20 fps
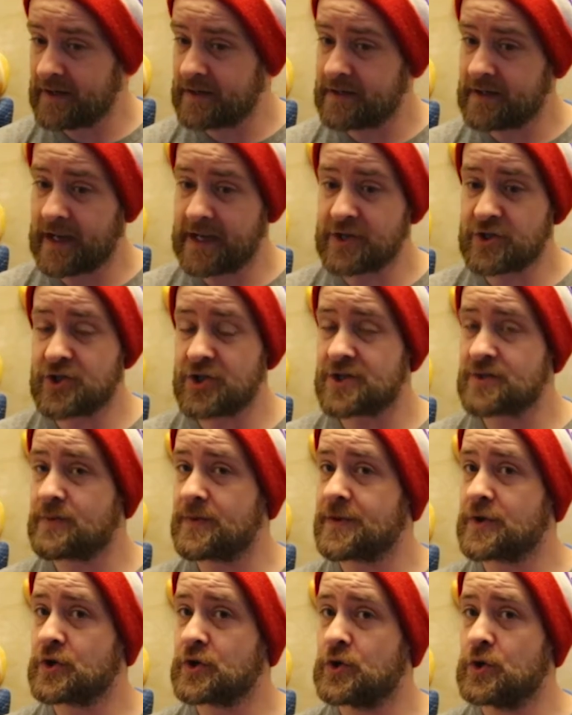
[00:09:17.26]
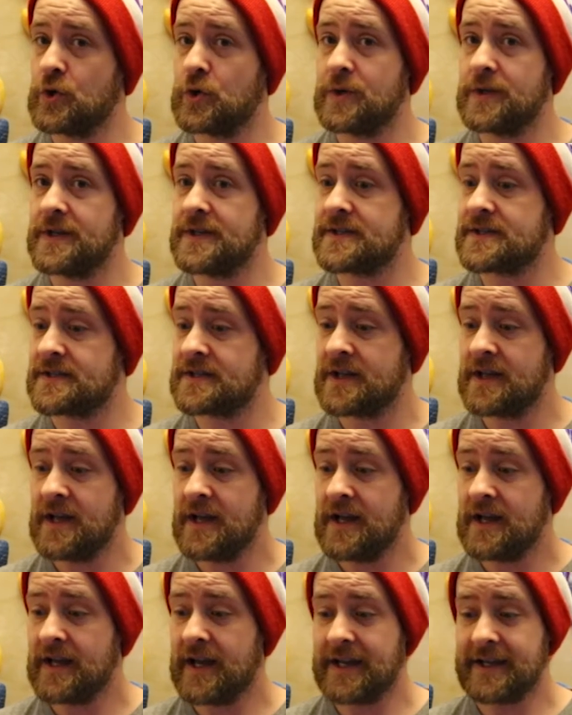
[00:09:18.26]
like just with the coolness,
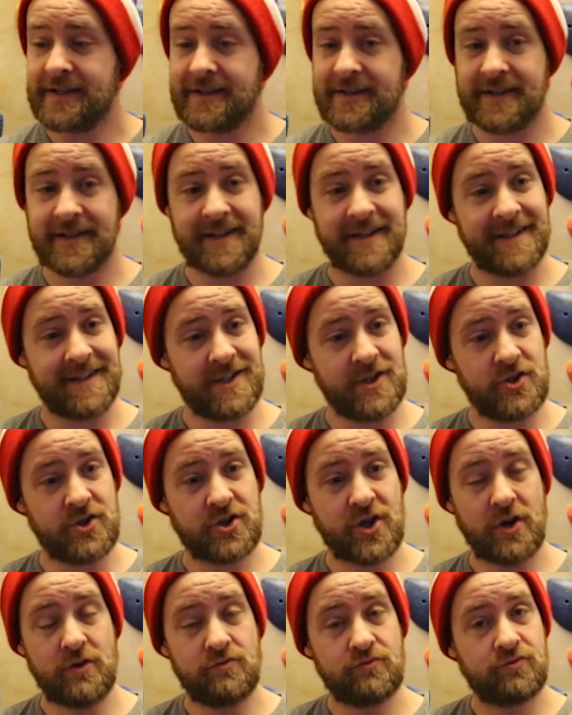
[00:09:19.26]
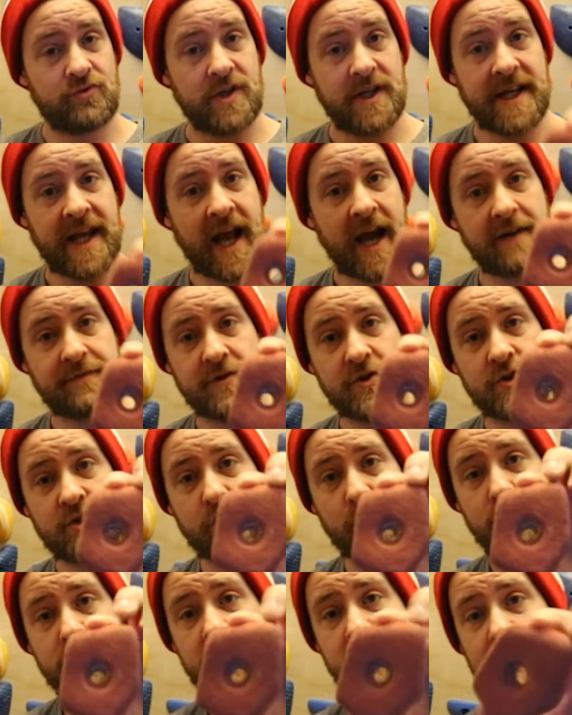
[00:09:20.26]
like you don't really have to
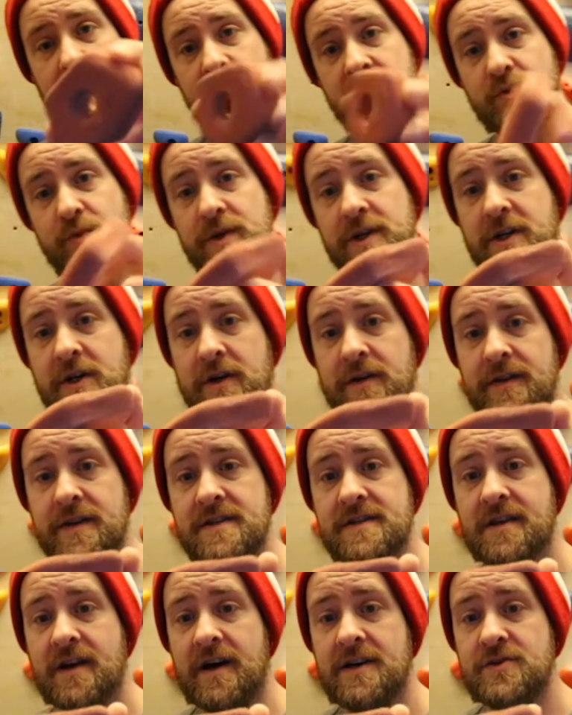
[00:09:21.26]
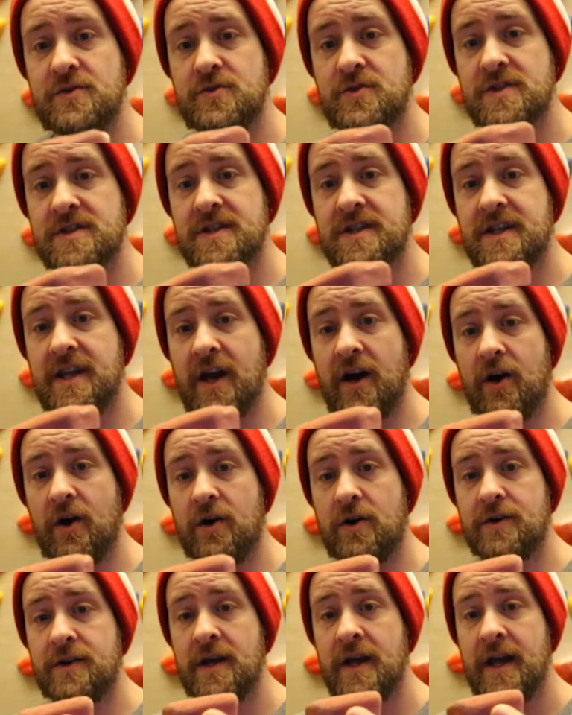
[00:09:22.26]
chalk too much when you get on these guys. You just get
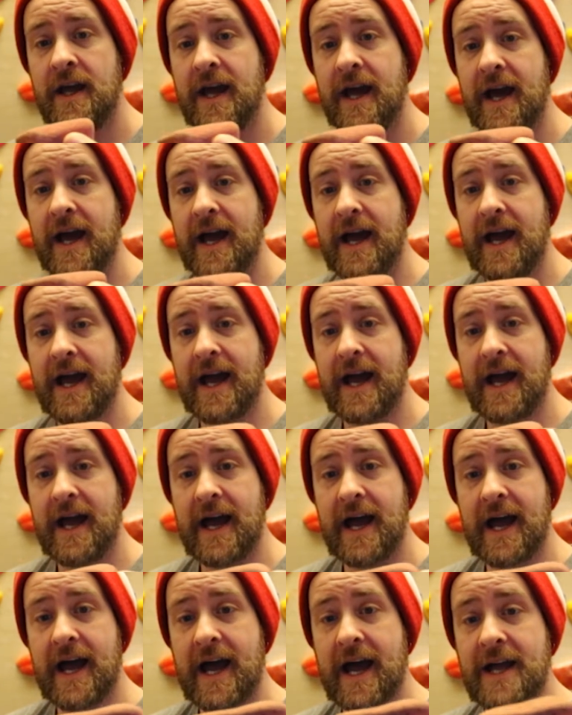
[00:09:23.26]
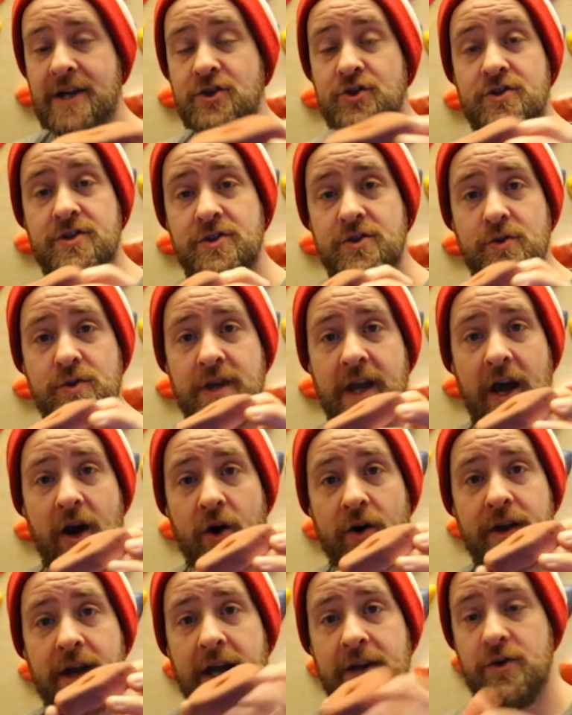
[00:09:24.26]
on and you
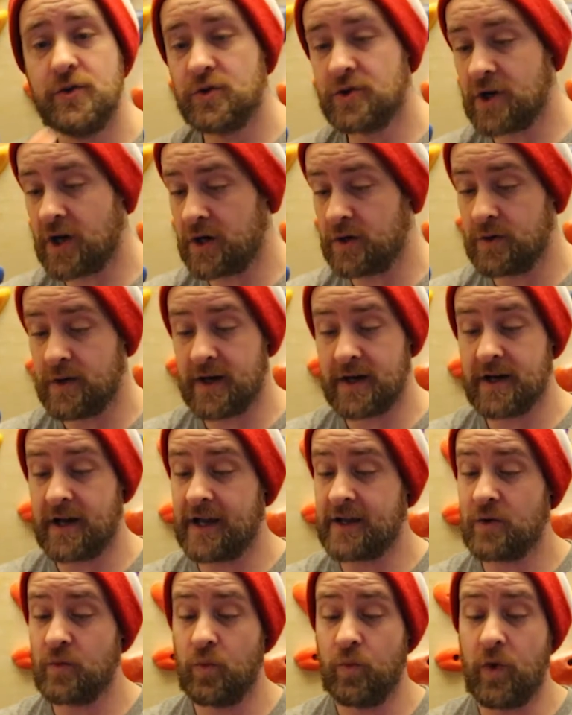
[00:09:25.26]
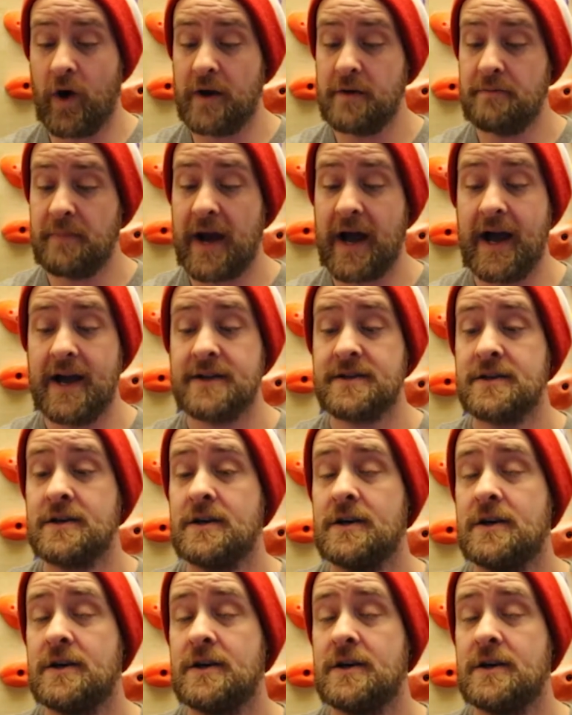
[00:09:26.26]
go, like one pad